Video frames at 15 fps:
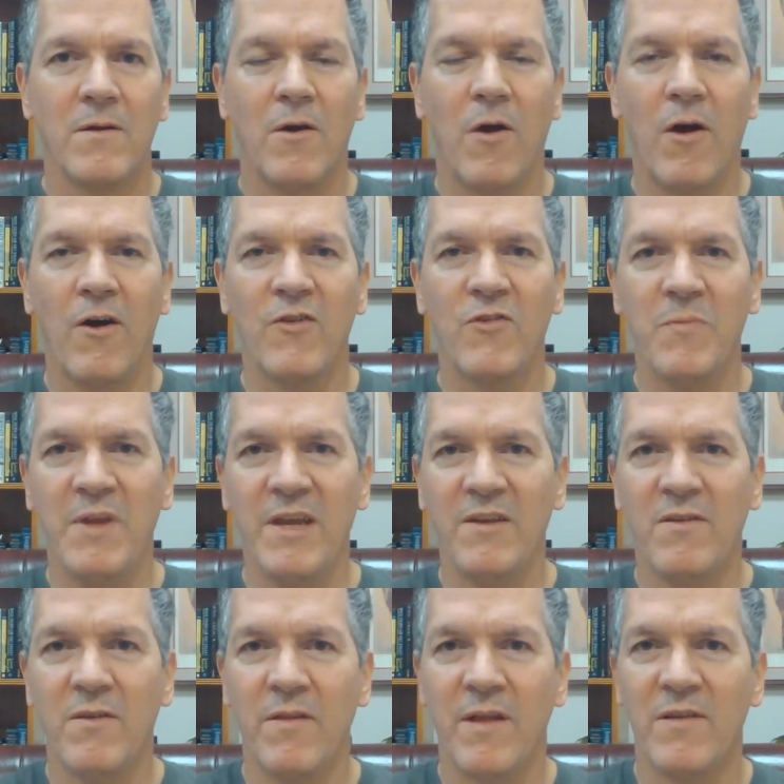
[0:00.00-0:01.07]
cause me
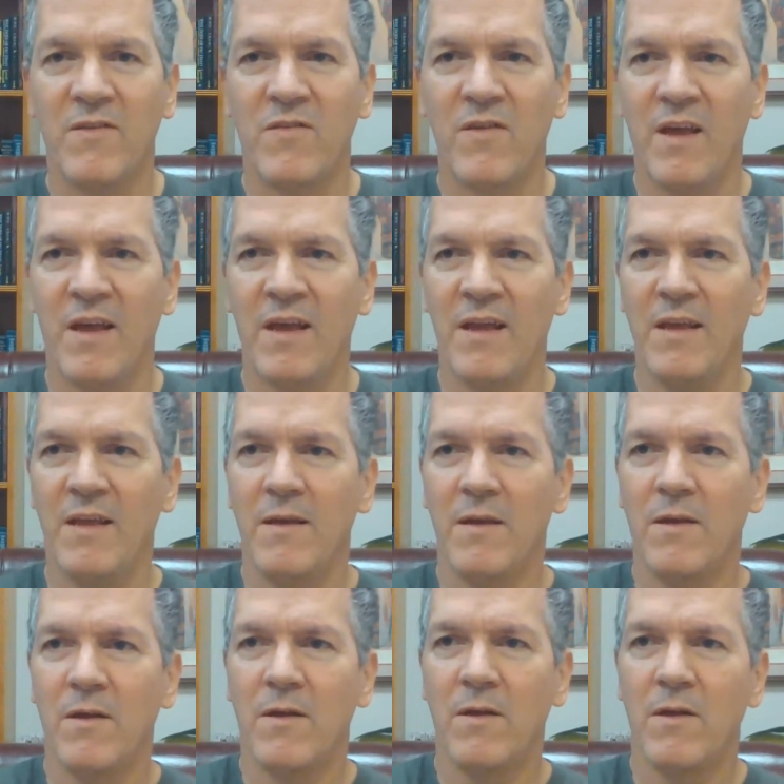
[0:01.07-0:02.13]
to then say,
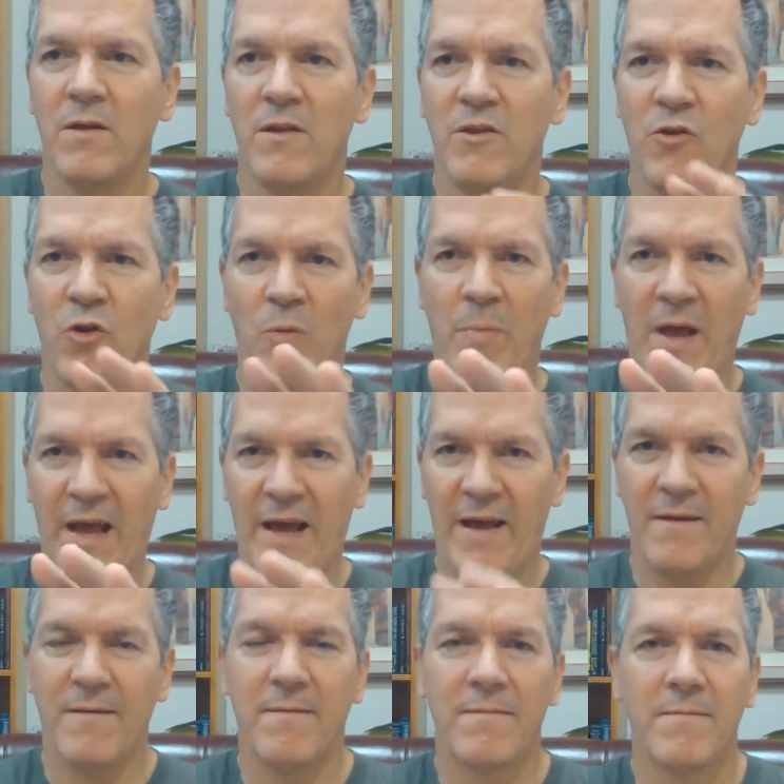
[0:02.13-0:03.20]
you're
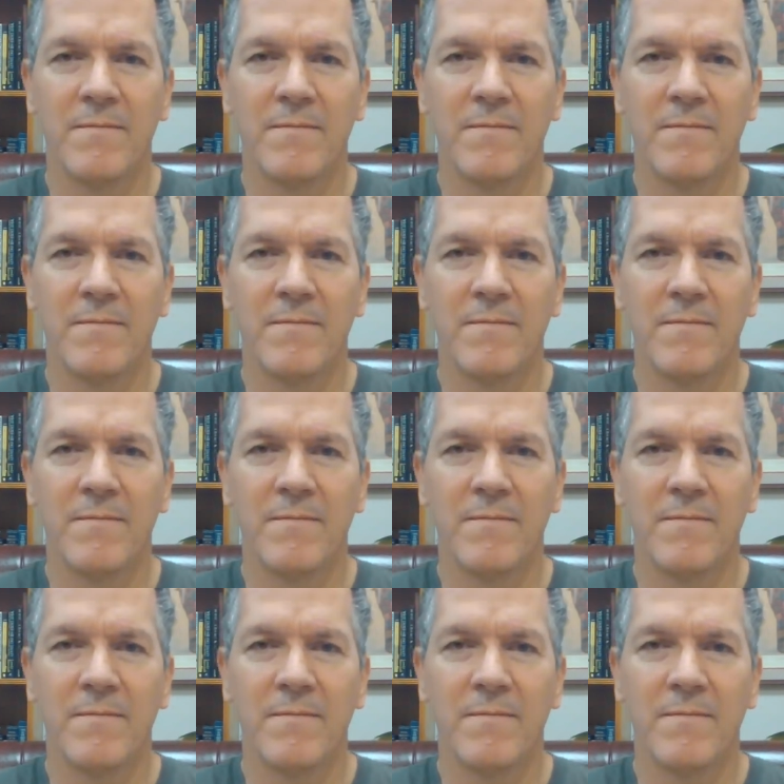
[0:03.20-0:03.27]
bad.